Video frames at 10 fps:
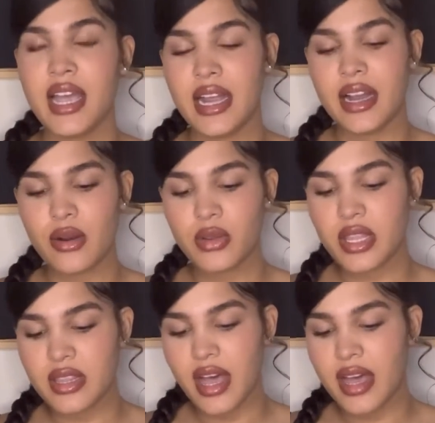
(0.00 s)
And not only
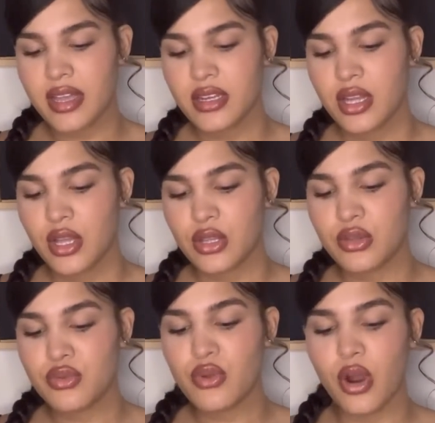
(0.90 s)
that,
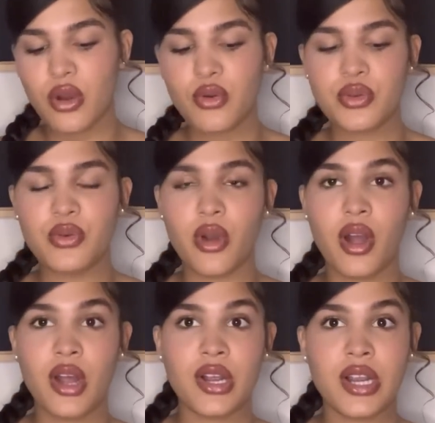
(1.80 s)
you are who you
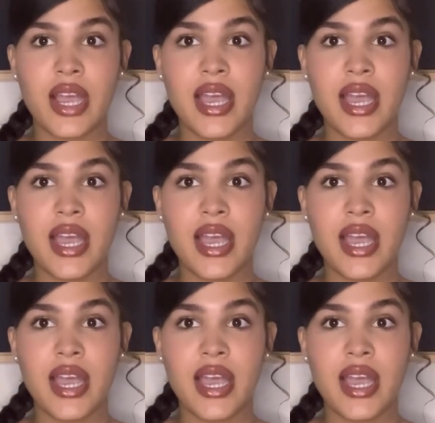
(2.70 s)
are,